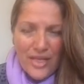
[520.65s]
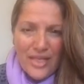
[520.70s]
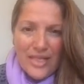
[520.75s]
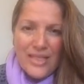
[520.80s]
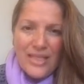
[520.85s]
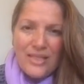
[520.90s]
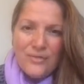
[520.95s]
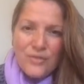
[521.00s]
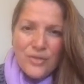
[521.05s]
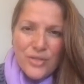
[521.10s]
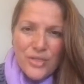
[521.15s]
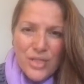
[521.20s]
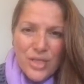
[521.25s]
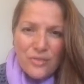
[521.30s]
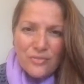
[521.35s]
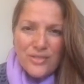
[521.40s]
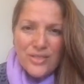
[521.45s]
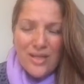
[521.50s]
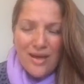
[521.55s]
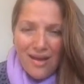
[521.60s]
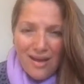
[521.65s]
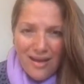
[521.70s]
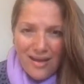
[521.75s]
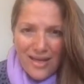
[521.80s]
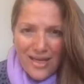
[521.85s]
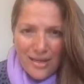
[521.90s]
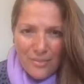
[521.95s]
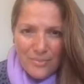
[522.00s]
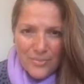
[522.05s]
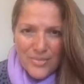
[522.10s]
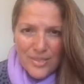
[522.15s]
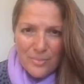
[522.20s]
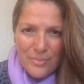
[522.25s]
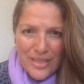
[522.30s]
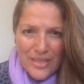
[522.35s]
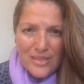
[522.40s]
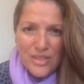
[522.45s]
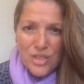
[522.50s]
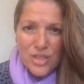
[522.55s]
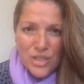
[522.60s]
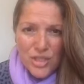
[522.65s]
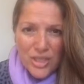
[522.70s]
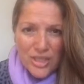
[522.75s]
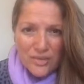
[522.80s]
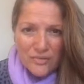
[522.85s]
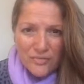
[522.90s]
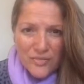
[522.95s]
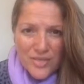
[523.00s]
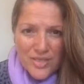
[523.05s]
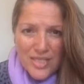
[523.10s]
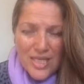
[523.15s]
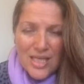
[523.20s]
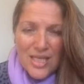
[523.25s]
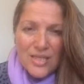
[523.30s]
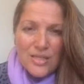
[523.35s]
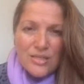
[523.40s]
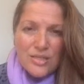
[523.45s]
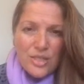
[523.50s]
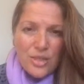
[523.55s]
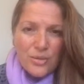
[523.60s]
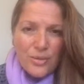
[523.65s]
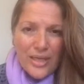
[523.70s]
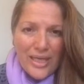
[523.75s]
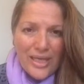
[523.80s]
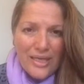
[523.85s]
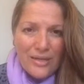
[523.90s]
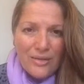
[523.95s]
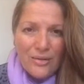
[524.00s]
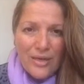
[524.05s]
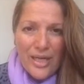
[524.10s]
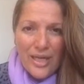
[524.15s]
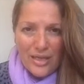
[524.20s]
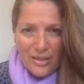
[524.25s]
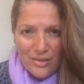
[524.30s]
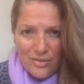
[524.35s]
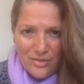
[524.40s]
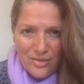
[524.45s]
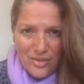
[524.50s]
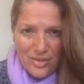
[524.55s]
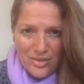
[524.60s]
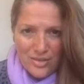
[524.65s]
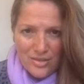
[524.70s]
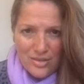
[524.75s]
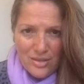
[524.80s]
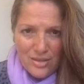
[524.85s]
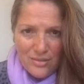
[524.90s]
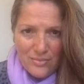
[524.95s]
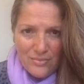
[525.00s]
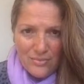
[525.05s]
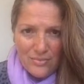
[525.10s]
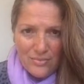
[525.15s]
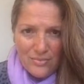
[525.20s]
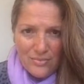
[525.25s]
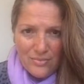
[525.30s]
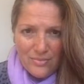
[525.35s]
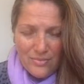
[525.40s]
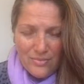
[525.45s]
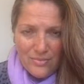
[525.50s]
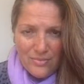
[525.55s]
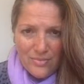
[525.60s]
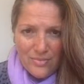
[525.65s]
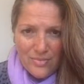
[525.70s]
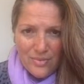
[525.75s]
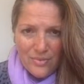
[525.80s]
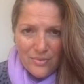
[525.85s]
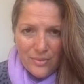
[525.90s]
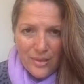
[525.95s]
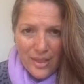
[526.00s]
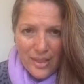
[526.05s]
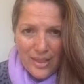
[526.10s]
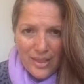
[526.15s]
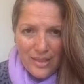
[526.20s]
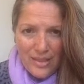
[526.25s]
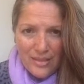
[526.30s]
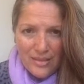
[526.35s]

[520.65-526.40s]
Give yourself time to make the shifts to your inner ecosystem, right?